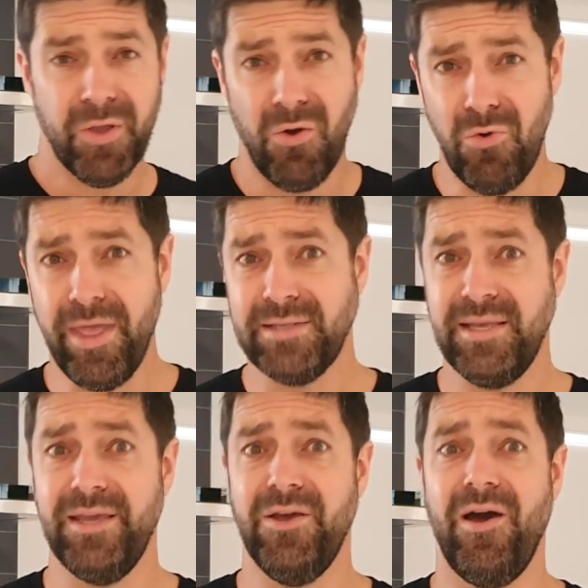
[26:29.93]
All that
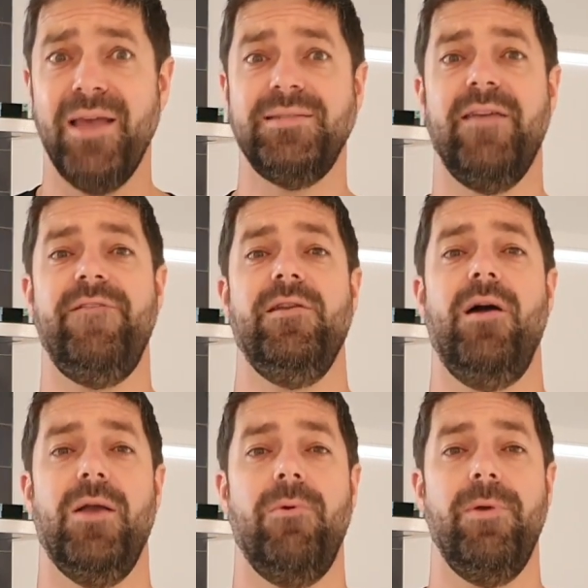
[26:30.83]
said, guys, if you
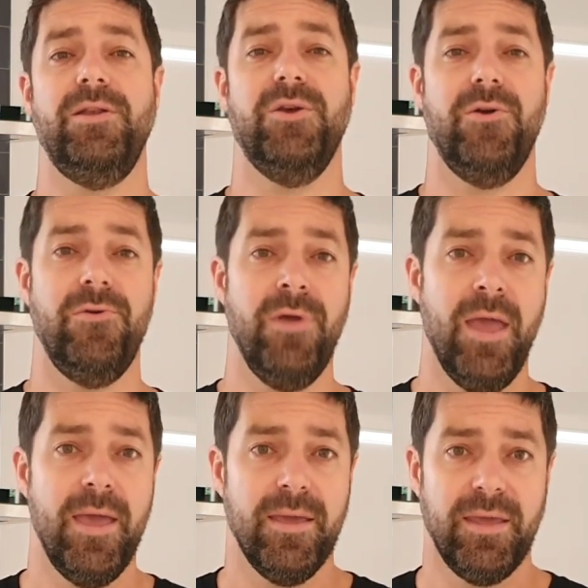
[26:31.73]
like what we do,
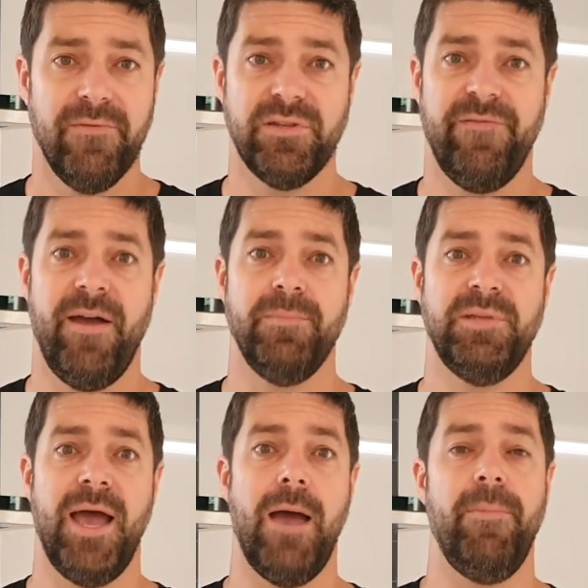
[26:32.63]
give us a thumbs
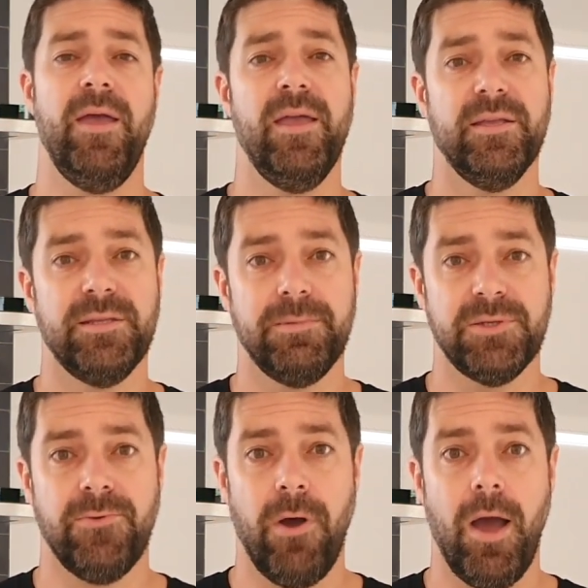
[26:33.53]
up.
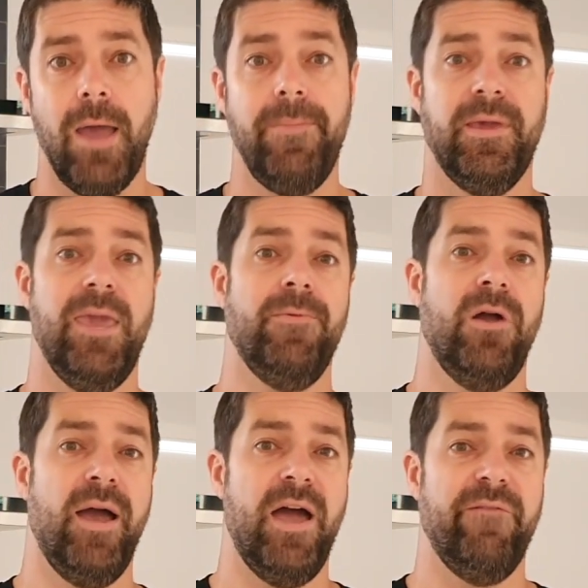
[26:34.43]
Subscribe, keep an
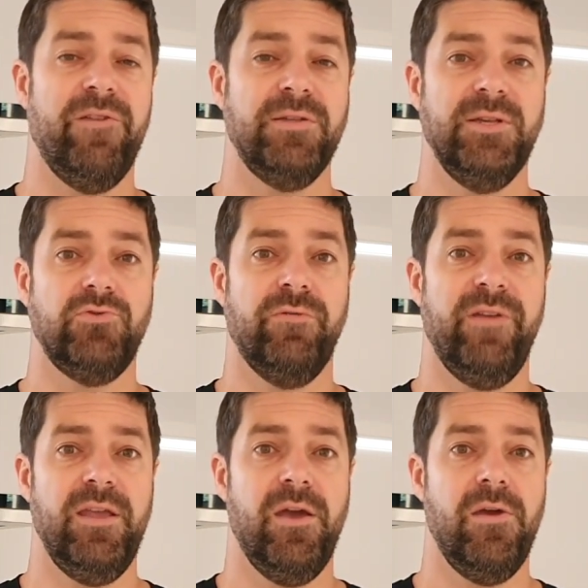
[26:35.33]
eye out for those extra
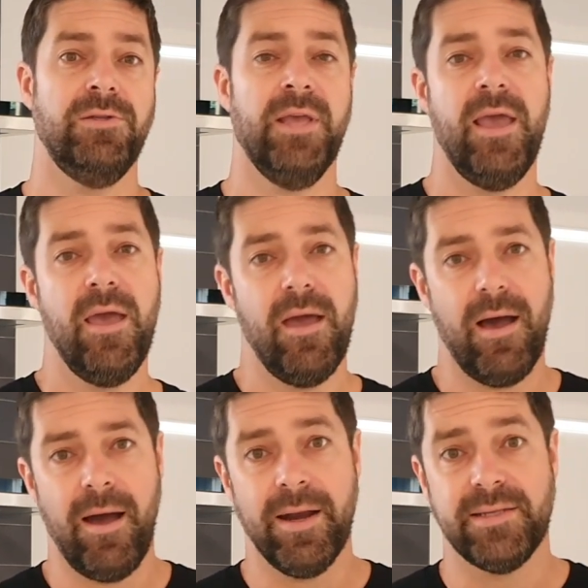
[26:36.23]
videos.
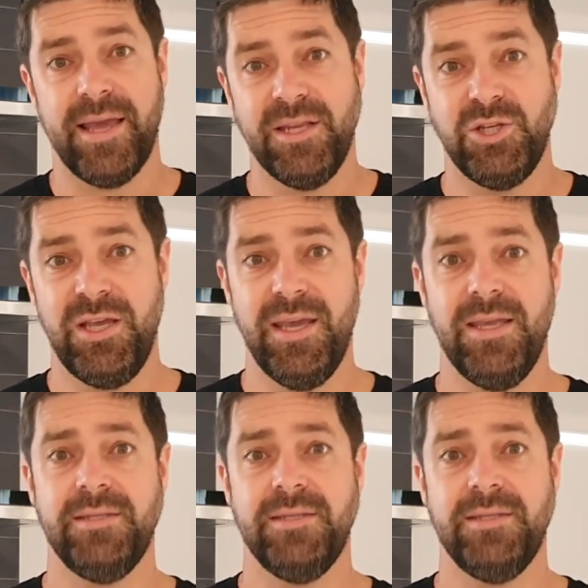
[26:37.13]
I'm going to say cheers.